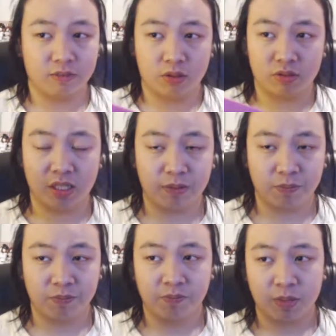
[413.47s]
most of them,
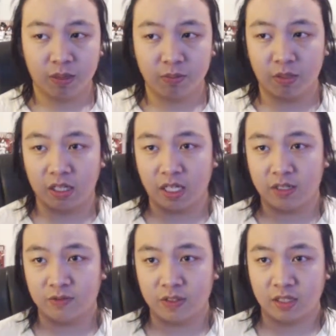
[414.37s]
a lot
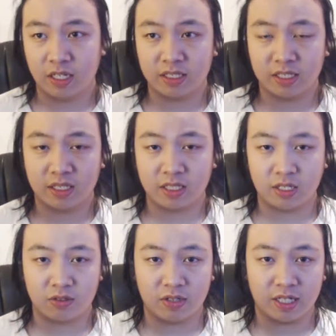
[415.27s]
of SNSD
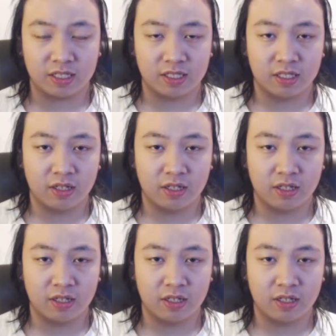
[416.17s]
title tracks,